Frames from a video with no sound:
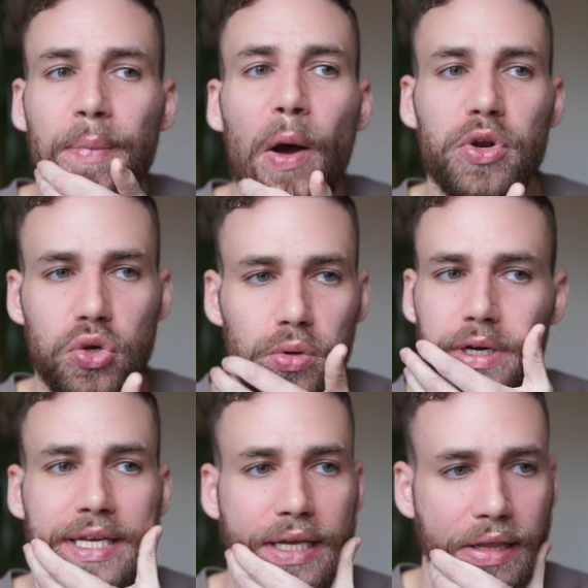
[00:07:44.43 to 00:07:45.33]
about when you were
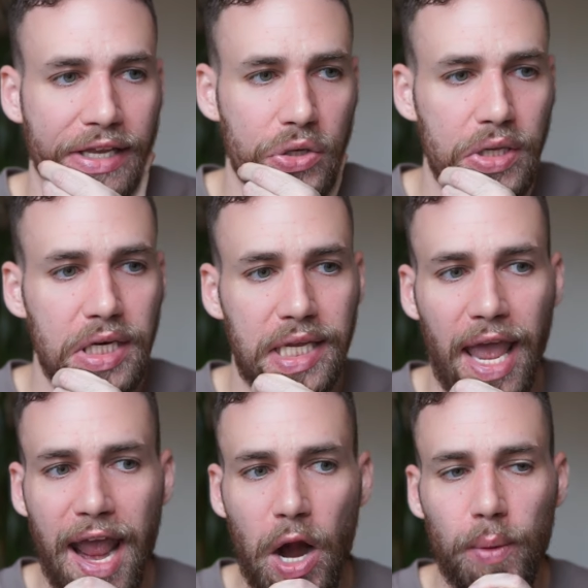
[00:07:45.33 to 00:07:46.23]
a kid, like you didn't
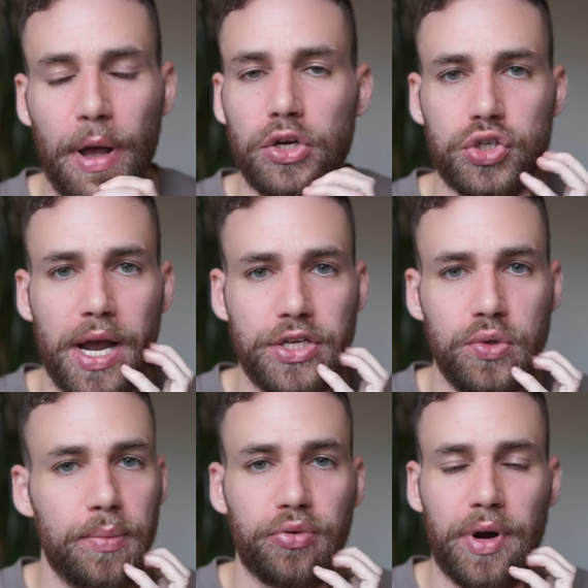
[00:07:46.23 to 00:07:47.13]
care about trying
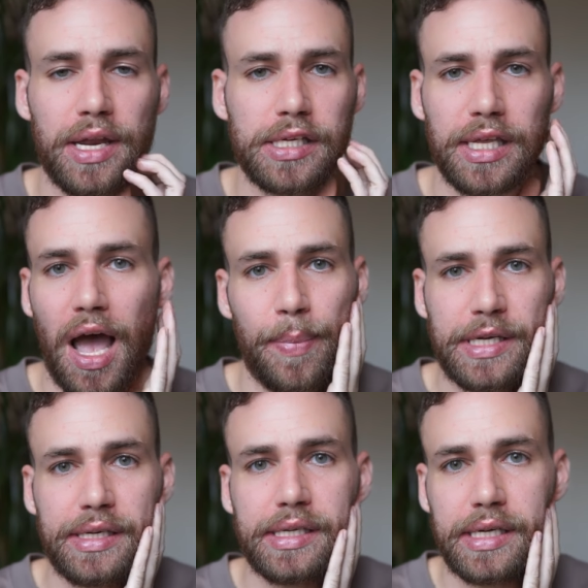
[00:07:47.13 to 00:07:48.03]
to impress the
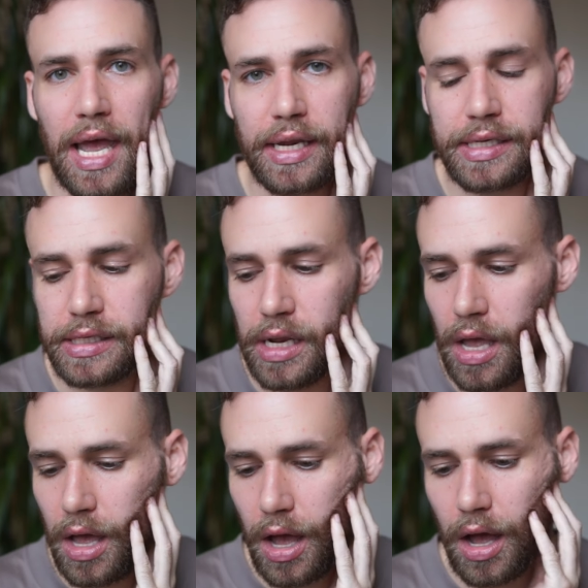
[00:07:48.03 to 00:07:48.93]
opposite sex.
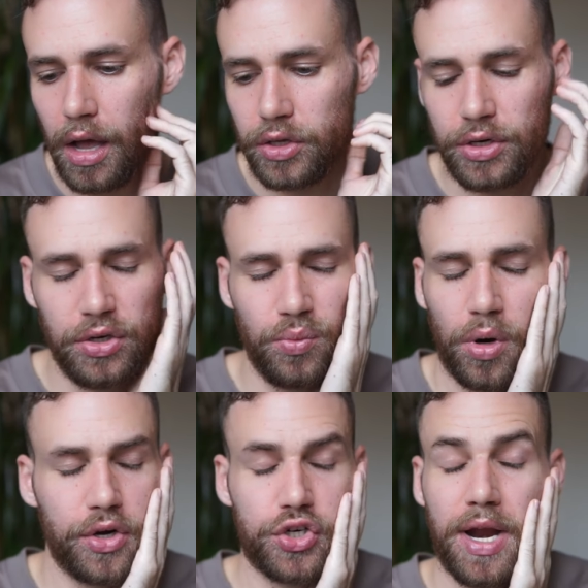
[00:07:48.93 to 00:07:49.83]
Uh, you didn't
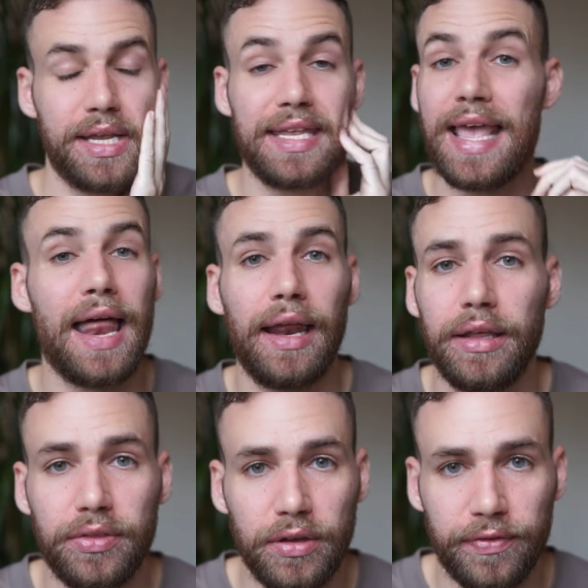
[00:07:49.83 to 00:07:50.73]
weren't trying to get
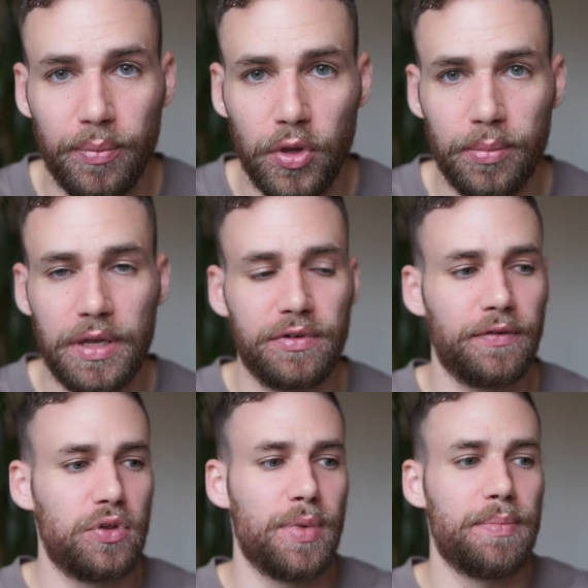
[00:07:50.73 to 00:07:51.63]
anything from them, even
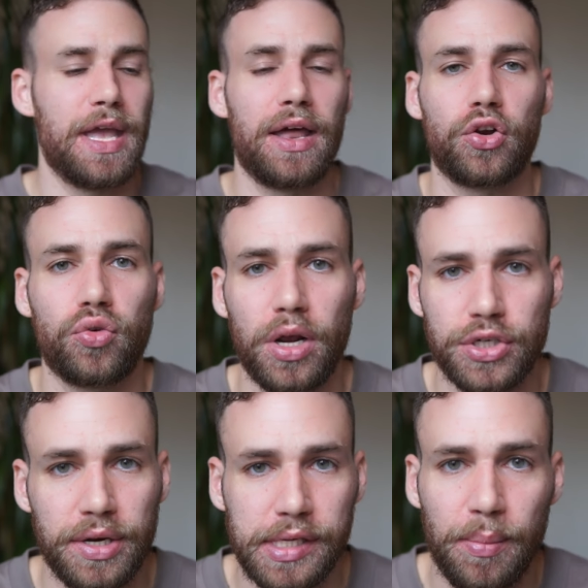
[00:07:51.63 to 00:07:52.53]
if you maybe had a
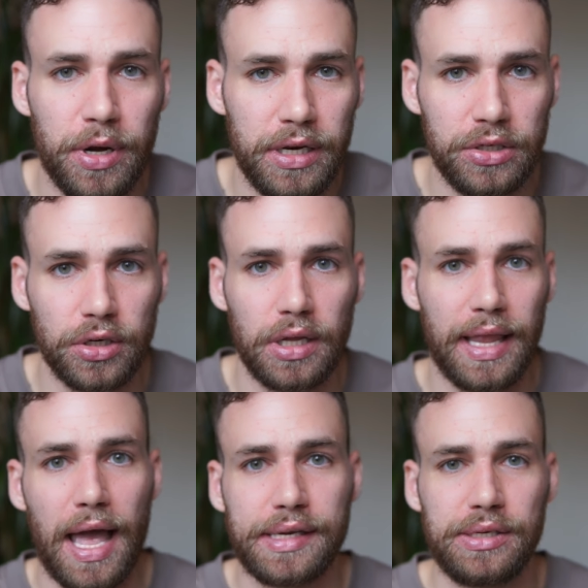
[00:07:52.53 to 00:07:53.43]
crush on somebody in your
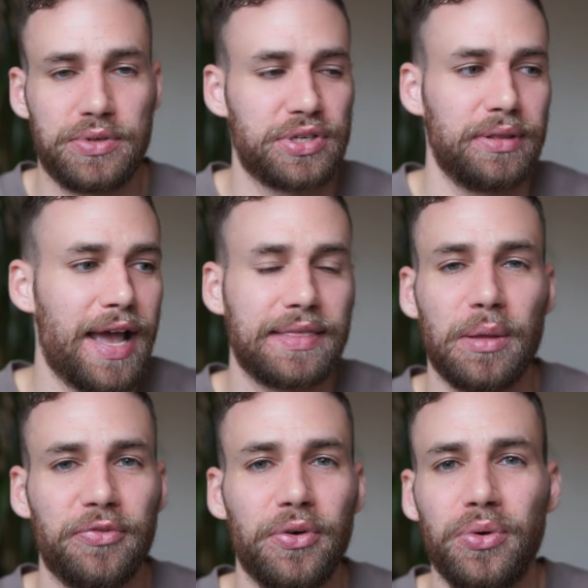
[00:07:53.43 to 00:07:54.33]
class. You just liked
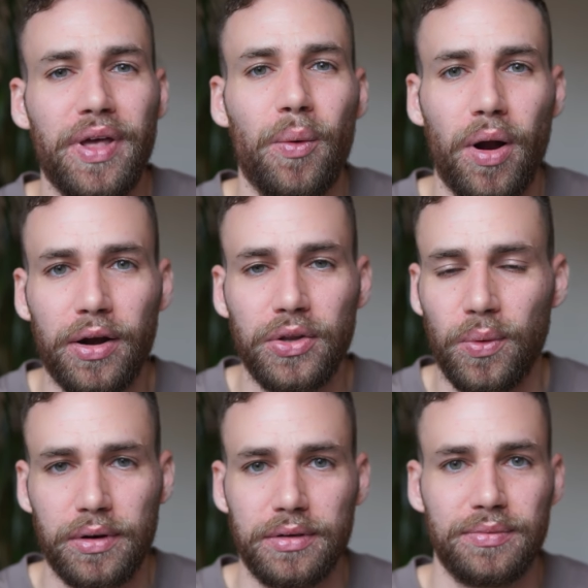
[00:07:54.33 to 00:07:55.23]
them for who they were. You
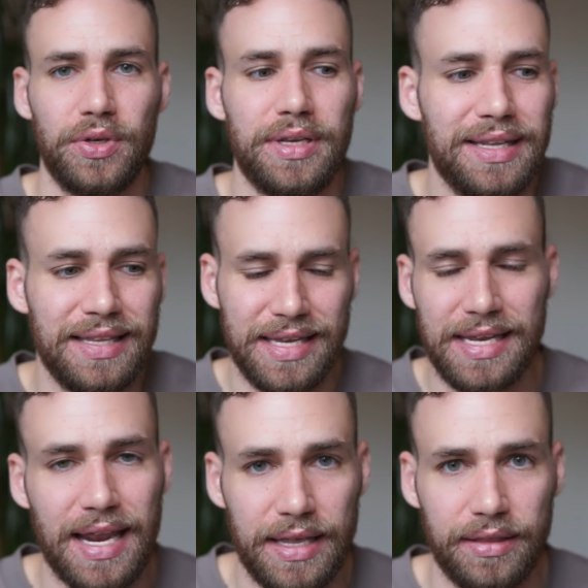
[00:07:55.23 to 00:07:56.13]
weren't you didn't
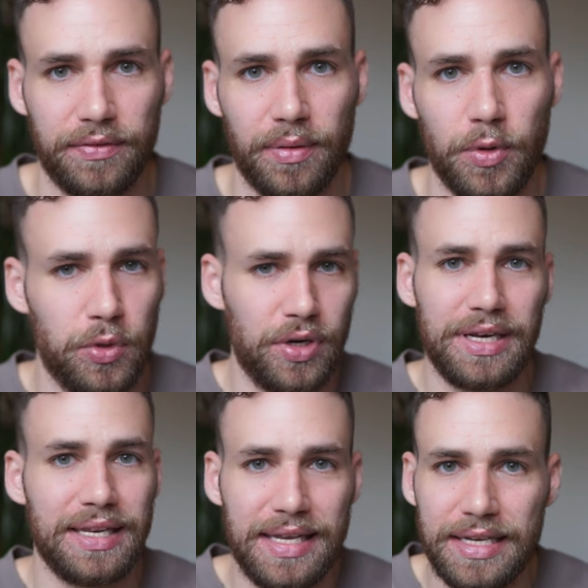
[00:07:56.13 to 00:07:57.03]
need anything from them. You
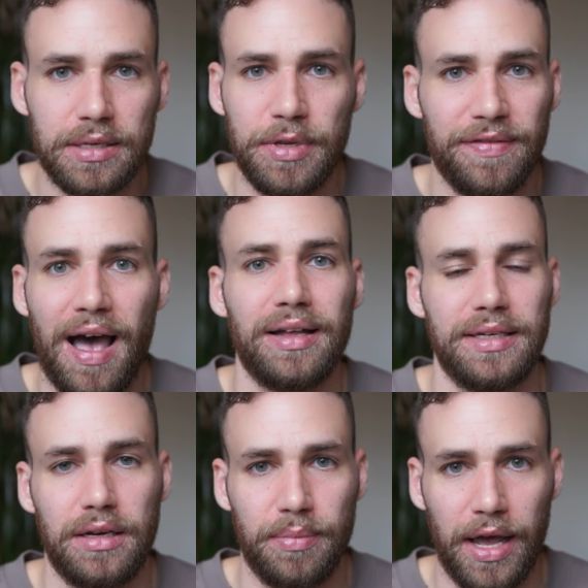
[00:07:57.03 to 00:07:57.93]
didn't need to be
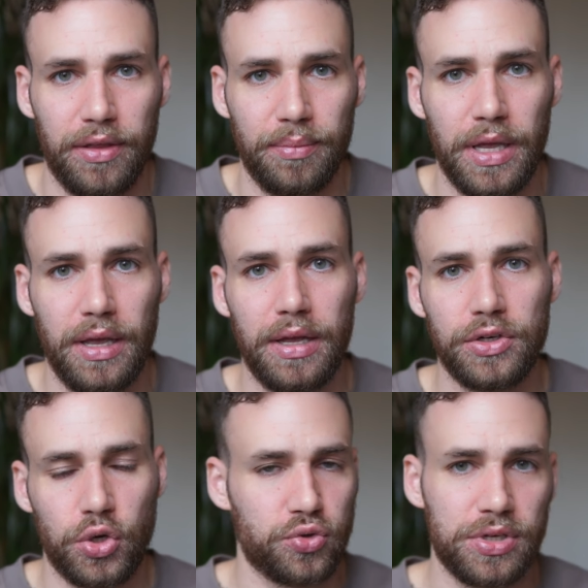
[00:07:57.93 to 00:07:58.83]
validated by them.
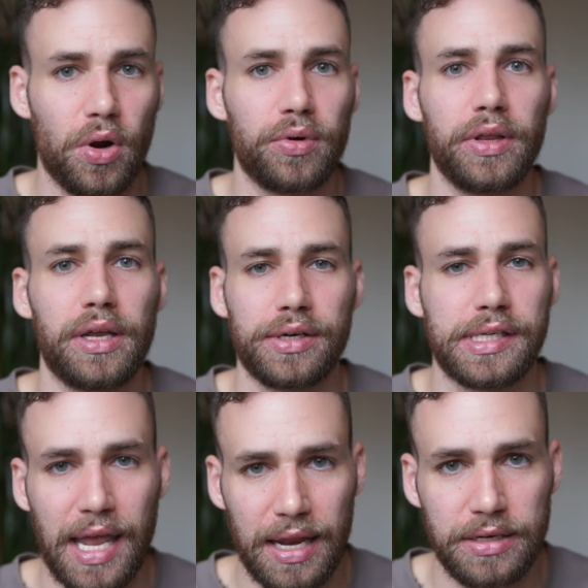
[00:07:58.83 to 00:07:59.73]
Children don't really
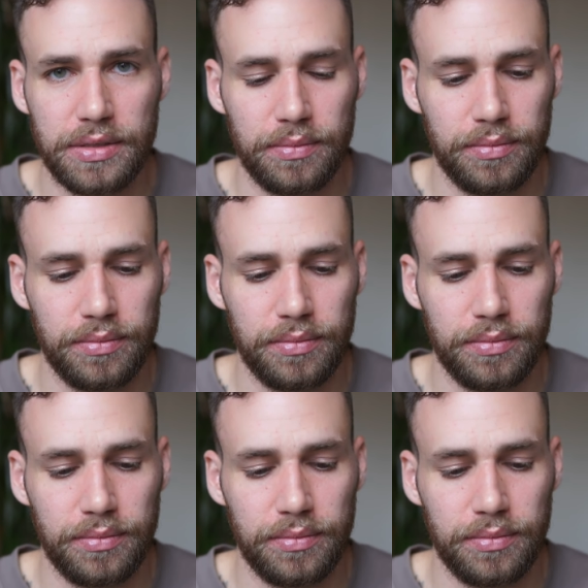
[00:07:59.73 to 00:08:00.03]
understand